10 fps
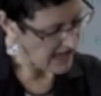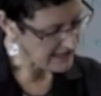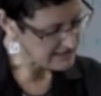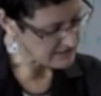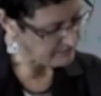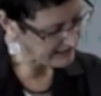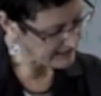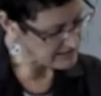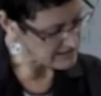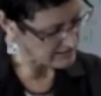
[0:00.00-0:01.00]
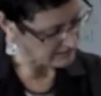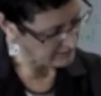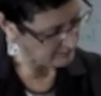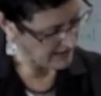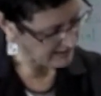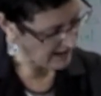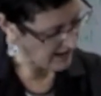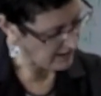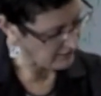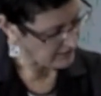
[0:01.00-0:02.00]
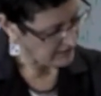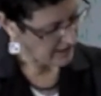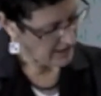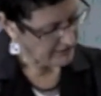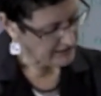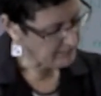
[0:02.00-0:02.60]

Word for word: and to begin to think about how the